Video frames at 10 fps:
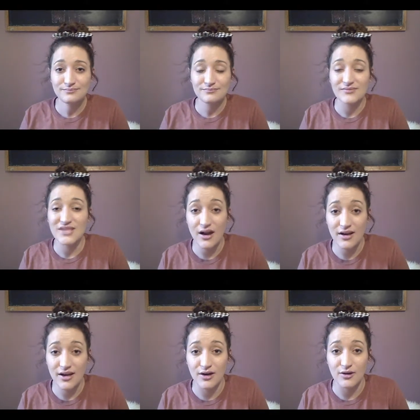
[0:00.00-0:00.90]

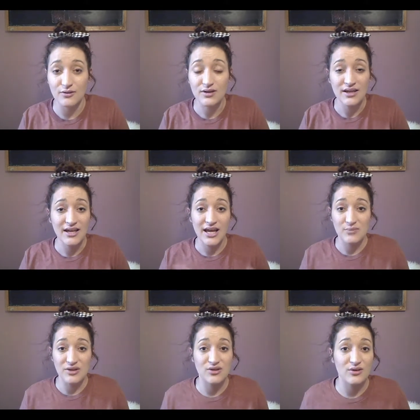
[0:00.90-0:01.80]
taco and
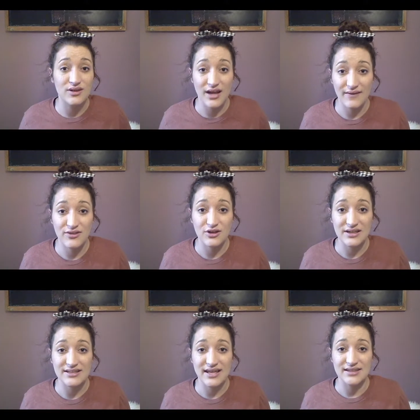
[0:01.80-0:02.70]
be told I have 30
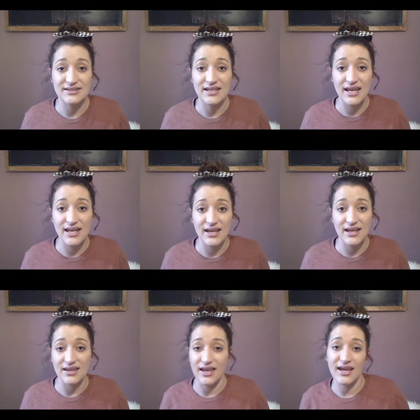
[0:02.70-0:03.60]
seconds to eat it,
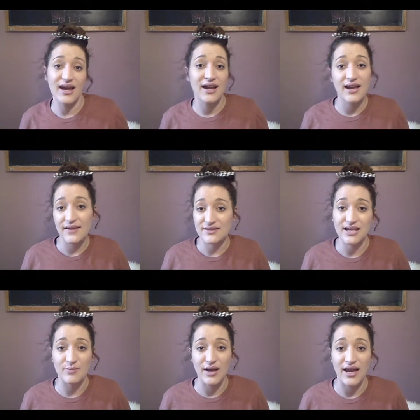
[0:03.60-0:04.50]
and like I have to
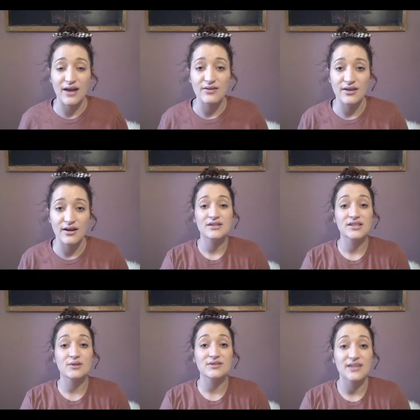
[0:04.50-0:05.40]
get back out there.
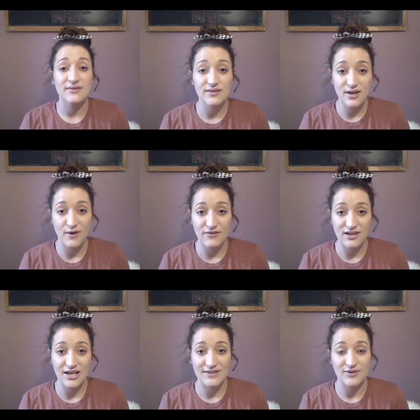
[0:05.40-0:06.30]
So definitely over the
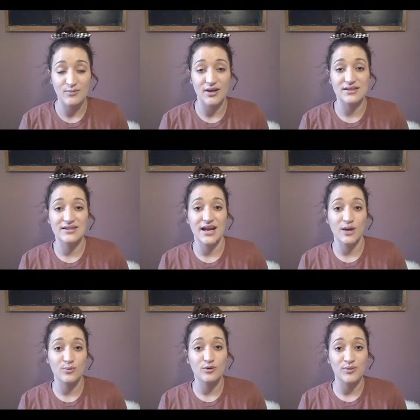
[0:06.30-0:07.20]
next few months I
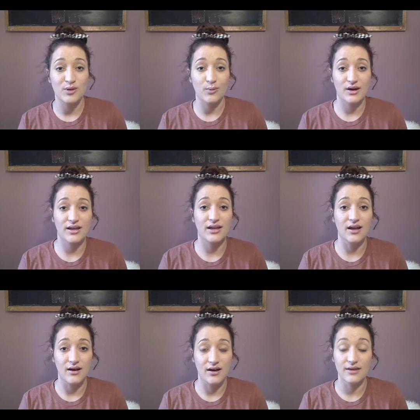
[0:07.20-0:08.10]
will be working
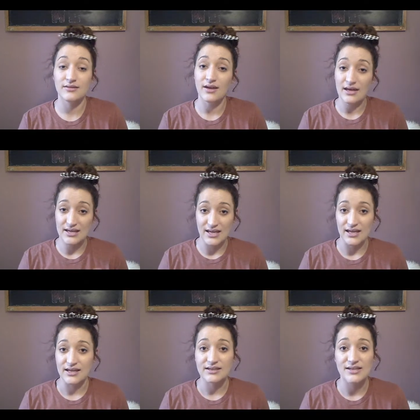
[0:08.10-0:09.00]
on
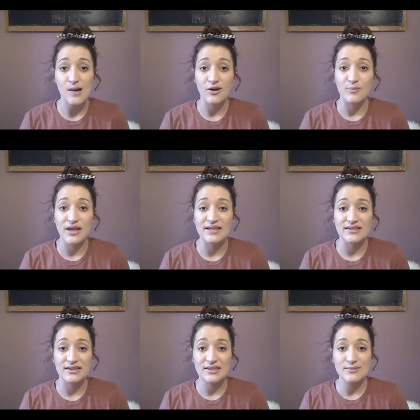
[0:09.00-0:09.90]
eating slower, because
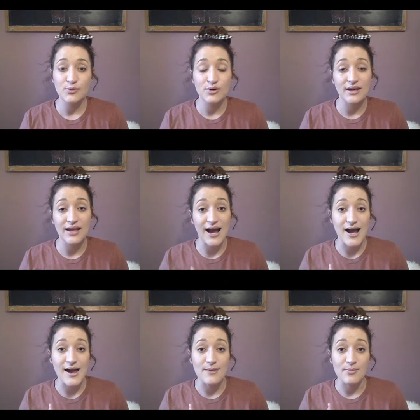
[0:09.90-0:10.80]
at this point
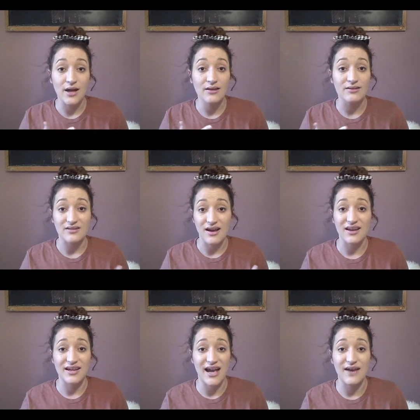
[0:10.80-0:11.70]
I'm not
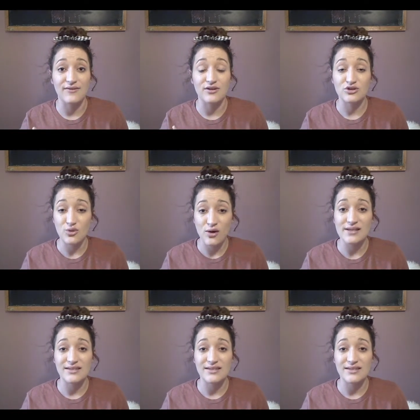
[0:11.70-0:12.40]
going to have a choice. I'm